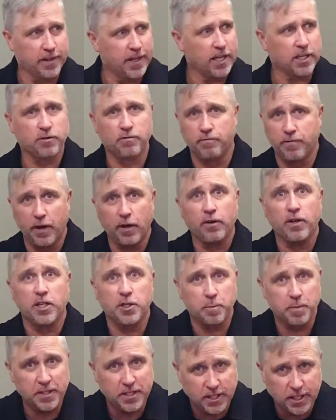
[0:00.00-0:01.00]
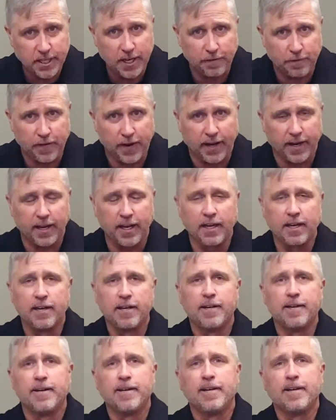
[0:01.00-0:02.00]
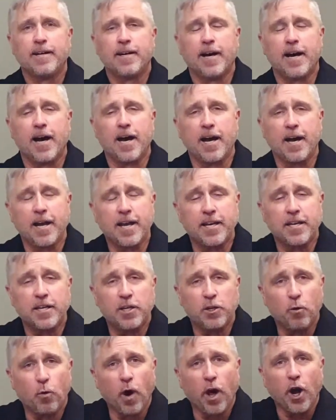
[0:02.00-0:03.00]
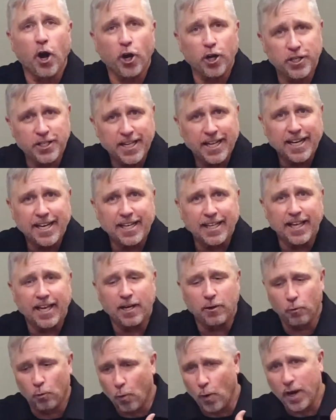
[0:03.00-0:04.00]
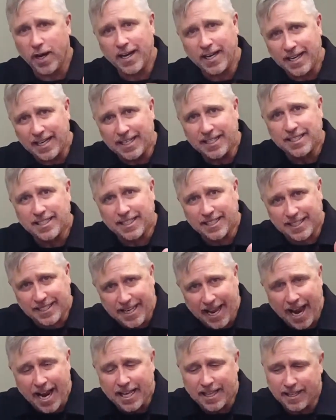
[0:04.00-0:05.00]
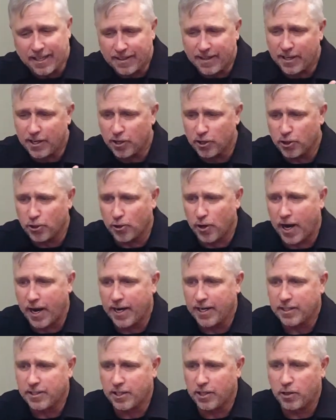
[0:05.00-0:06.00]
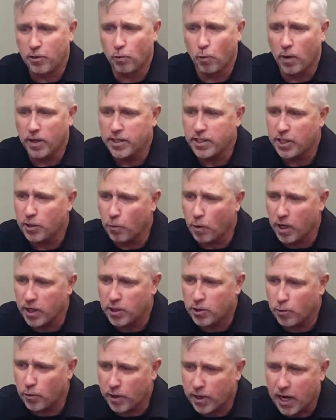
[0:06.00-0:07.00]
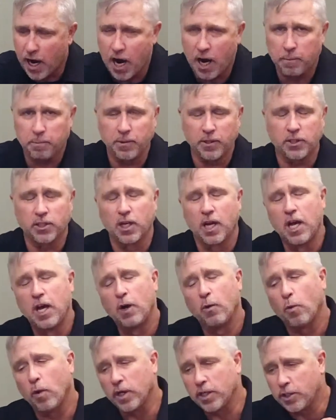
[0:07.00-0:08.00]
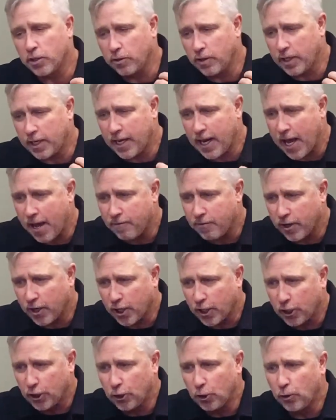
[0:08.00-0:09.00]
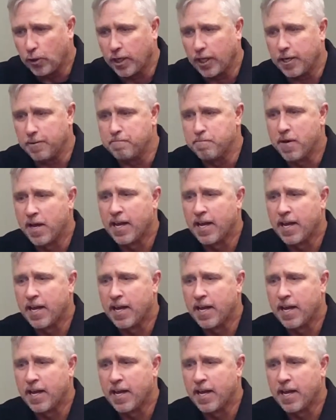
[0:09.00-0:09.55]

That's very specific. And you want to articulate what it is exactly that you're trying to do. What do you want to accomplish? What do you need to have included?